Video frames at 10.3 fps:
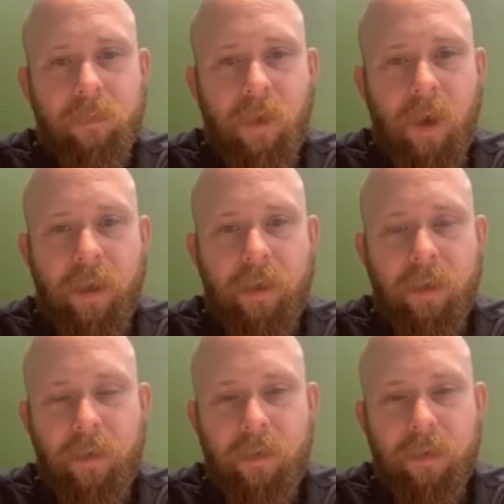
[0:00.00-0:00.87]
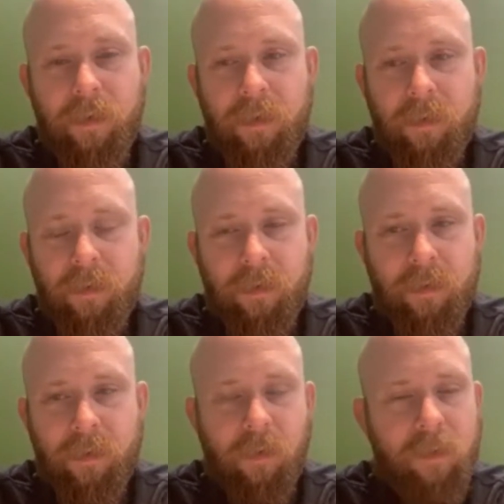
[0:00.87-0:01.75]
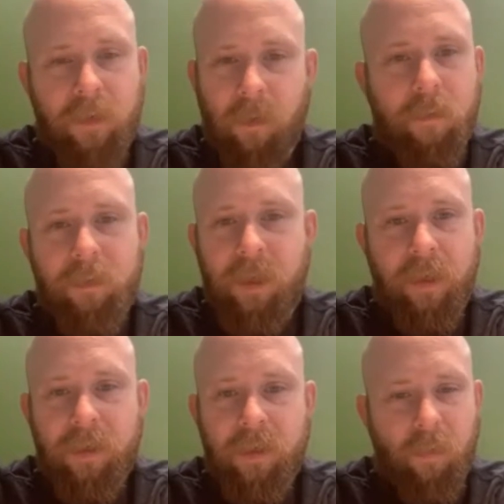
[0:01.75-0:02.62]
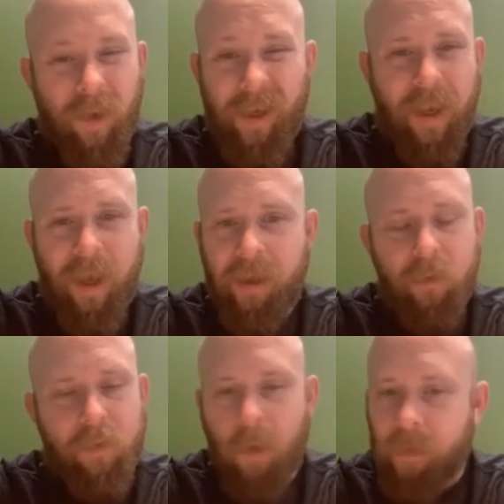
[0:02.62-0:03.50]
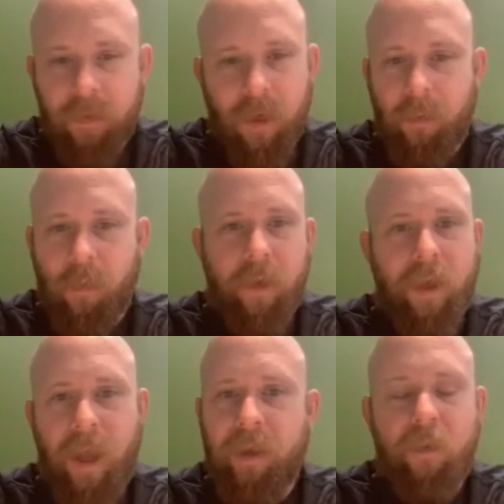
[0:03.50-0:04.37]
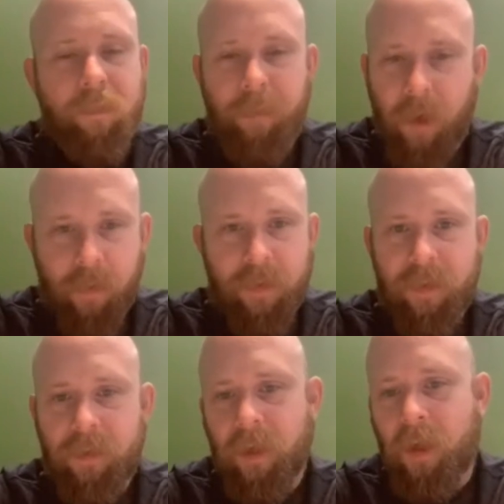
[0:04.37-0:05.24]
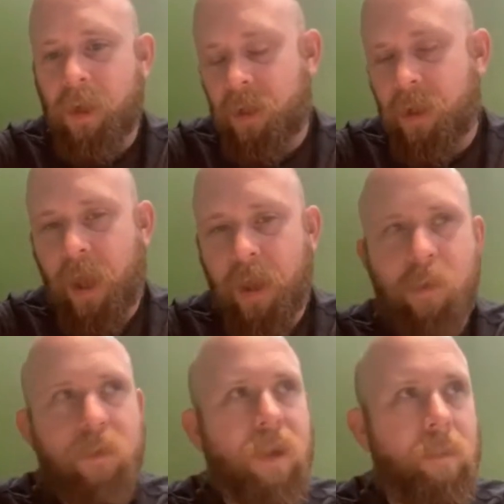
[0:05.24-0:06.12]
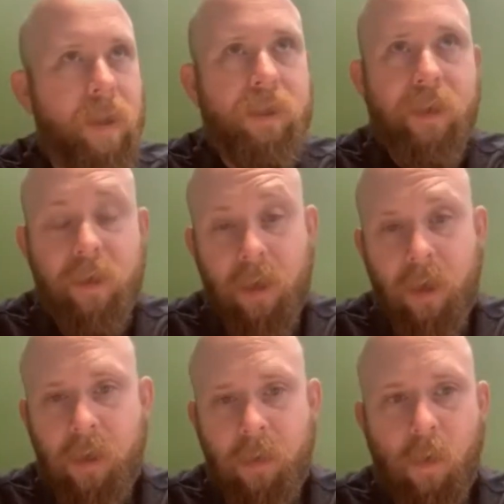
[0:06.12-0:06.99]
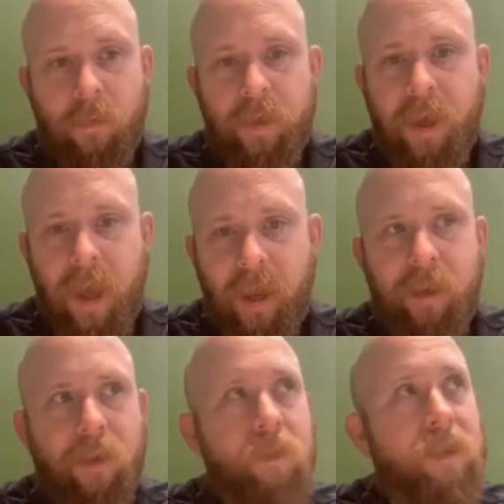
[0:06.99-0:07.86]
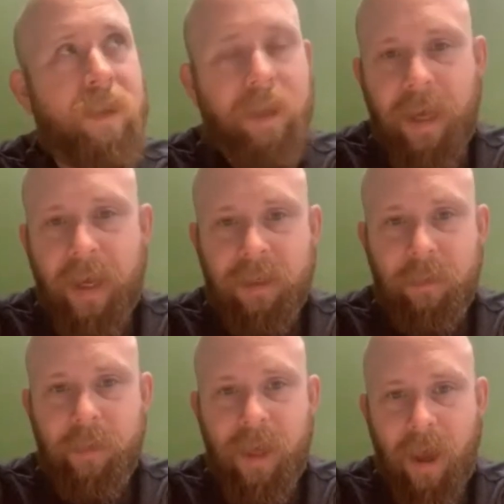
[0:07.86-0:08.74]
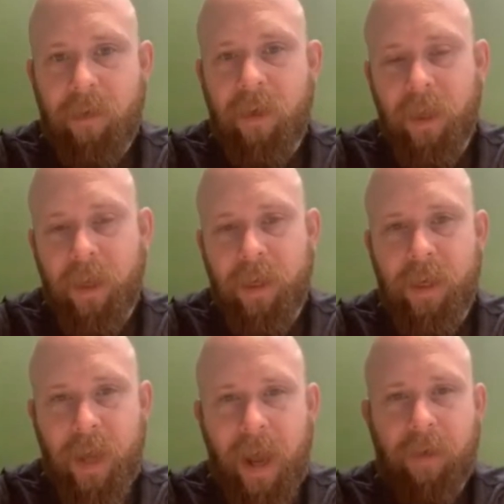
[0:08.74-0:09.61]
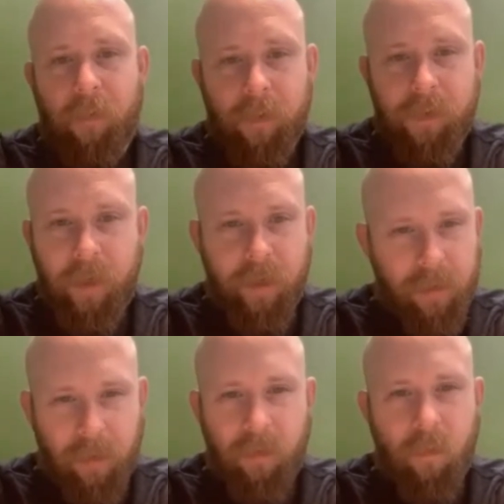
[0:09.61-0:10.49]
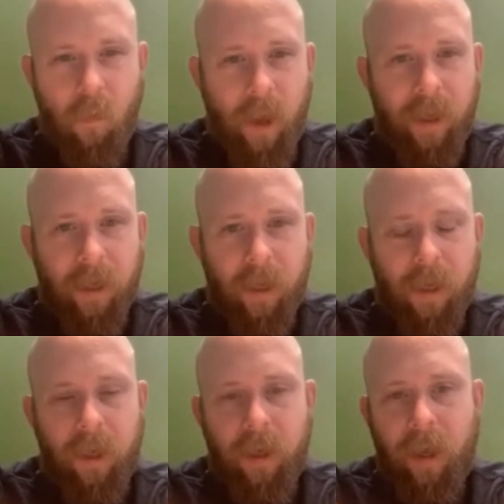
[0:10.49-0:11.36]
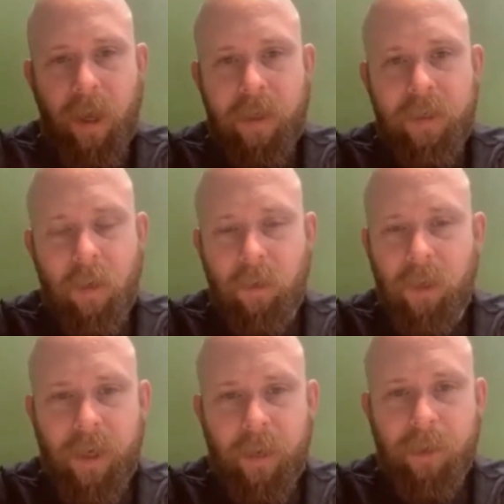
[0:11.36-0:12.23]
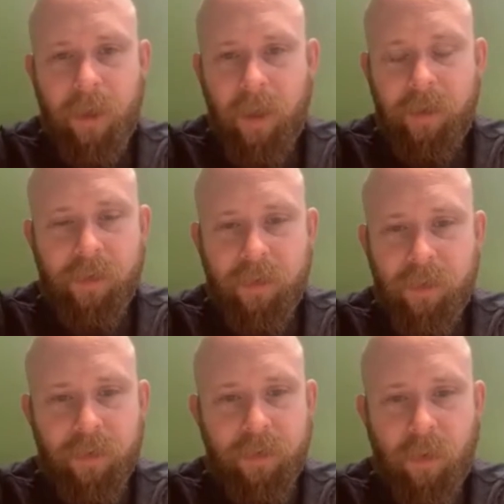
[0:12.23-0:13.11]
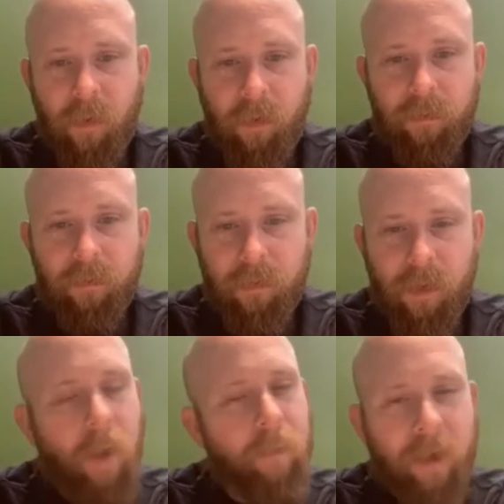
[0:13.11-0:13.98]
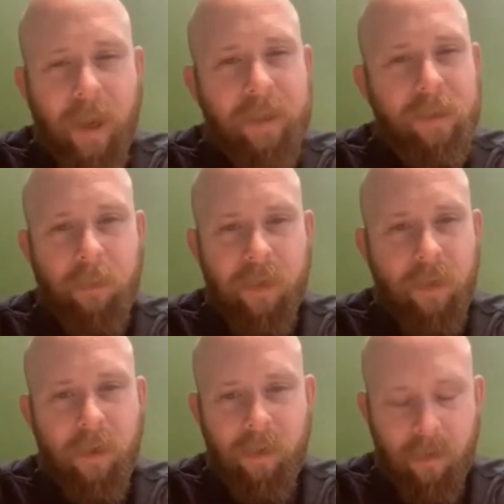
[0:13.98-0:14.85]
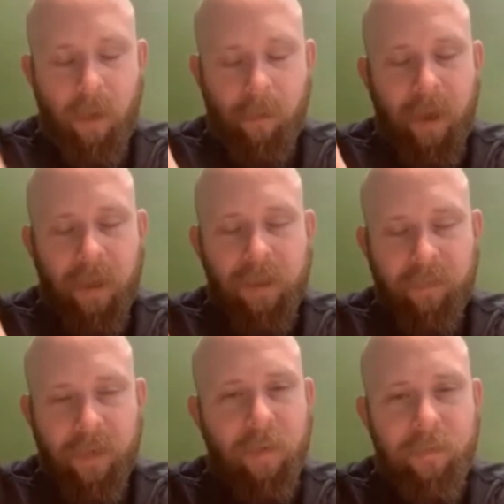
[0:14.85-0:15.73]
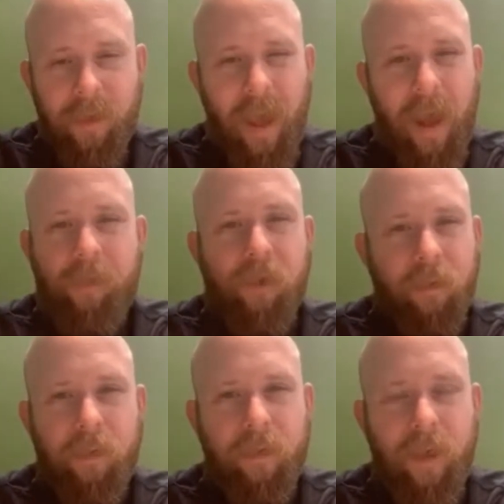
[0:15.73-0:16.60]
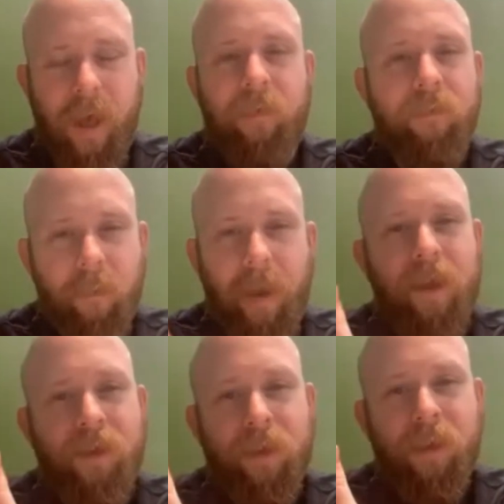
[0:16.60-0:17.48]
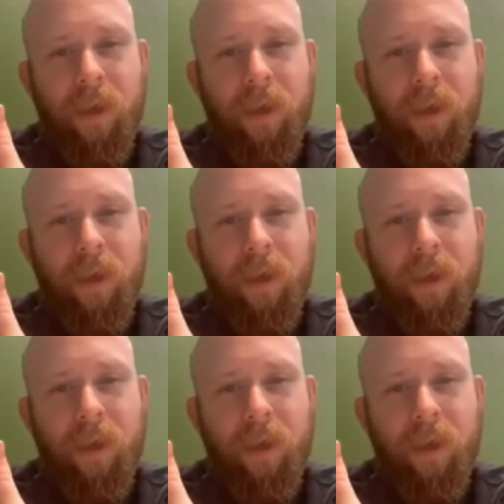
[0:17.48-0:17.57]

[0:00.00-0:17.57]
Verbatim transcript: right? There's certain circumstances where you can't use overtime, where you can't use bonuses, you can't use commission, or if you can use it, it has to be calculated and averaged in a certain way. Mm-hmm. And online applications just aren't comprehensive enough to capture that information.